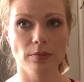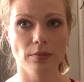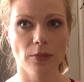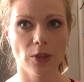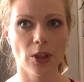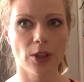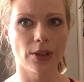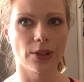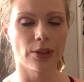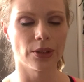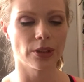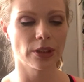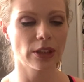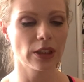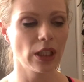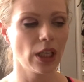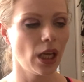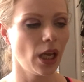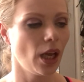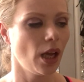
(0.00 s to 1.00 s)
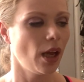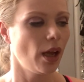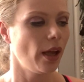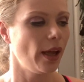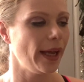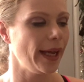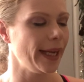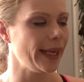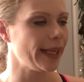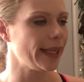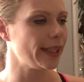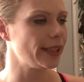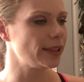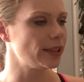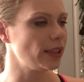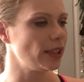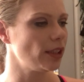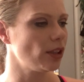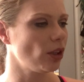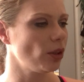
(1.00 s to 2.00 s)
learned, and
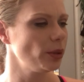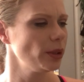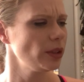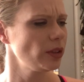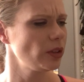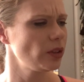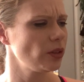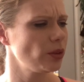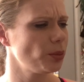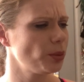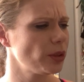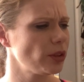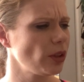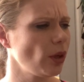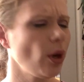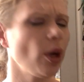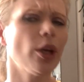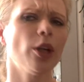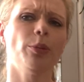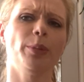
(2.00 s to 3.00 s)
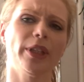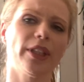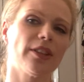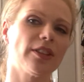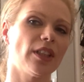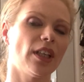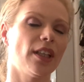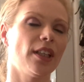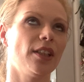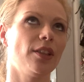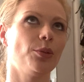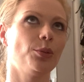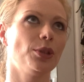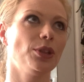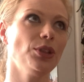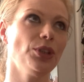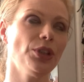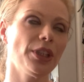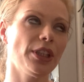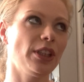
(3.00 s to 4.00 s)
it always was hard because I would
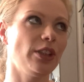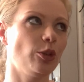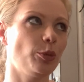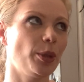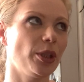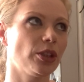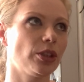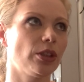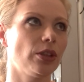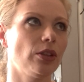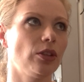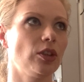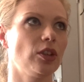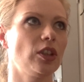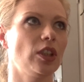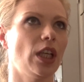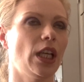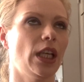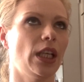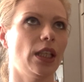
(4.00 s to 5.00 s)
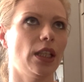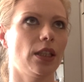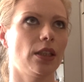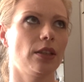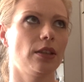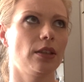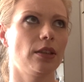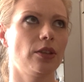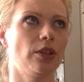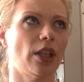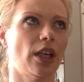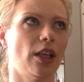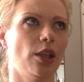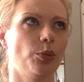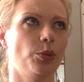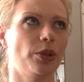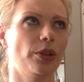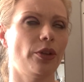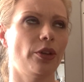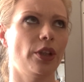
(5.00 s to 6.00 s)
look at these pictures and I
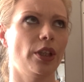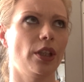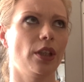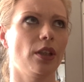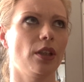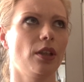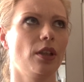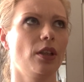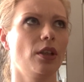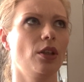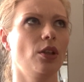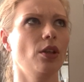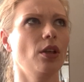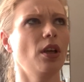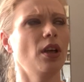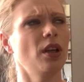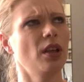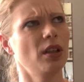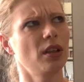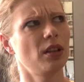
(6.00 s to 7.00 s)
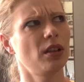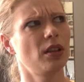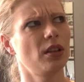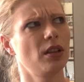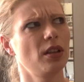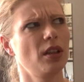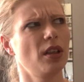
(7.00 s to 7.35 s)
would think, I